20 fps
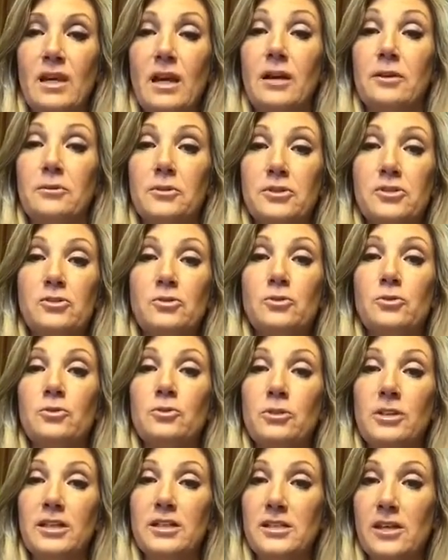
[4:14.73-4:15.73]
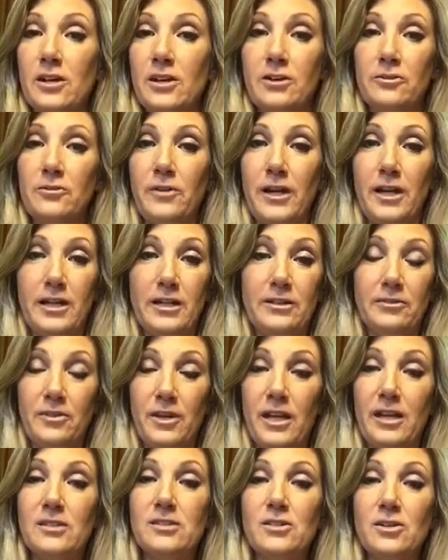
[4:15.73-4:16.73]
I was truly terrified of
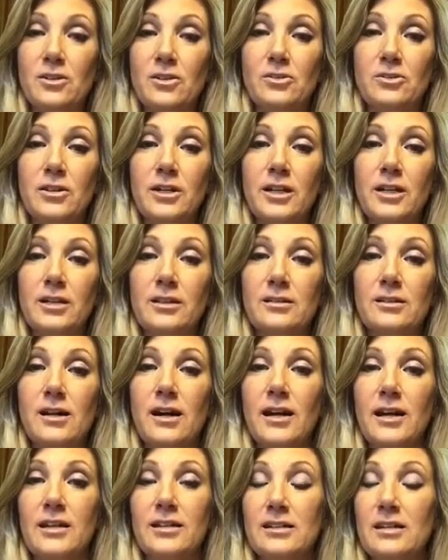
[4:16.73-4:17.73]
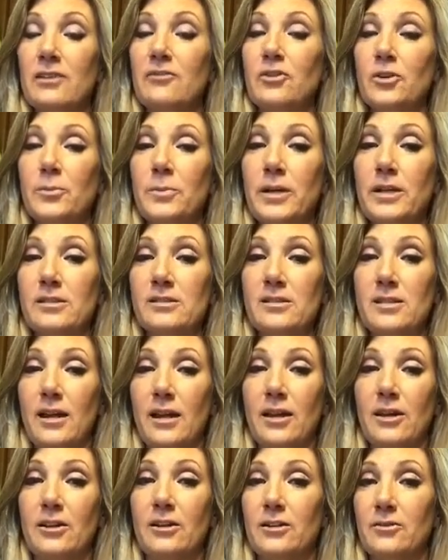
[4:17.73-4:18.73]
that surgery. I had never been
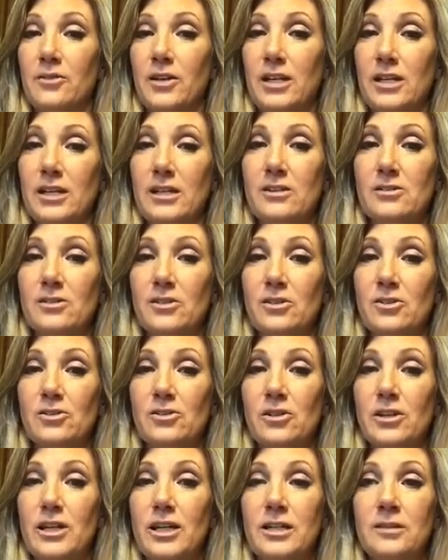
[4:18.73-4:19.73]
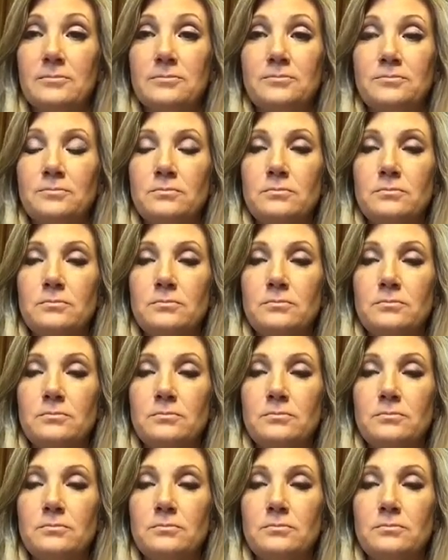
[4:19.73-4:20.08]
scared of any surgery.